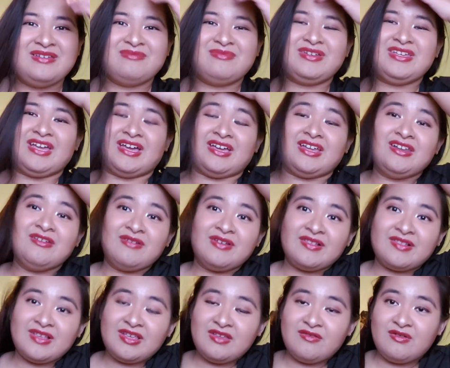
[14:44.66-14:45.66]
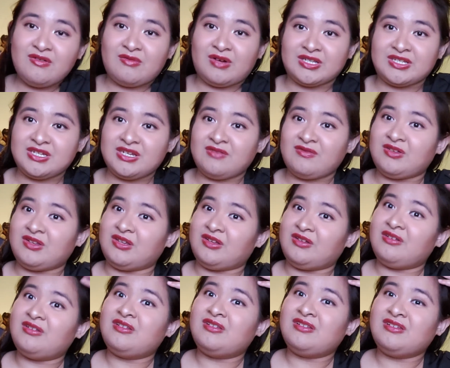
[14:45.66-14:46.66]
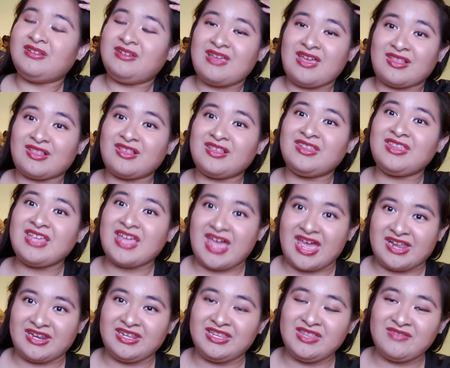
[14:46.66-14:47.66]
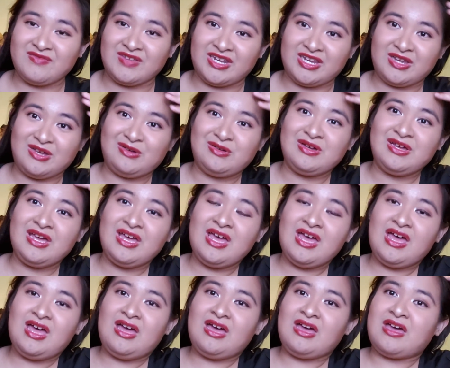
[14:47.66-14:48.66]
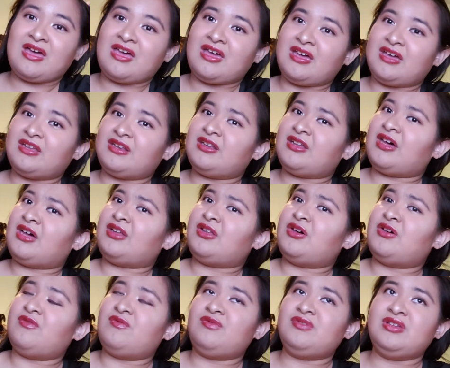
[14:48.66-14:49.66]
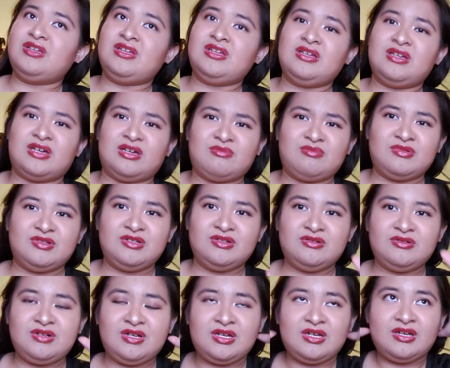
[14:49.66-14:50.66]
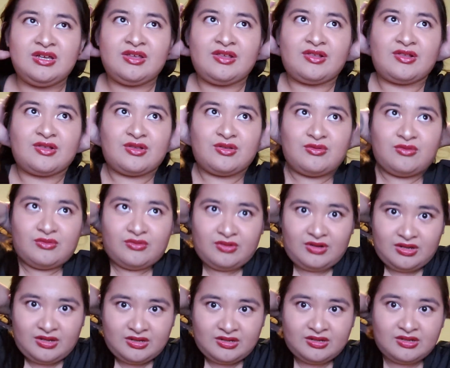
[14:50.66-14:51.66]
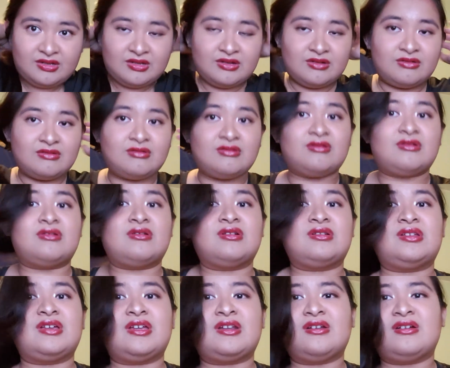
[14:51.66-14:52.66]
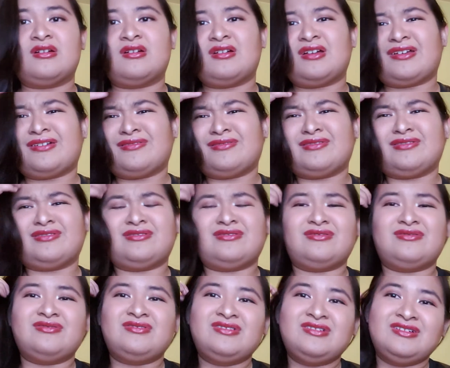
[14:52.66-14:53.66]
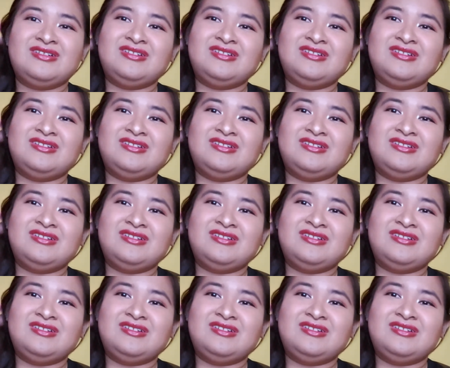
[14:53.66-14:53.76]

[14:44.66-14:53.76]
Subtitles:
But yeah, anyways, thank you for watching if you did get to the end of the video. And I'll hopefully upload soon or later. I don't know.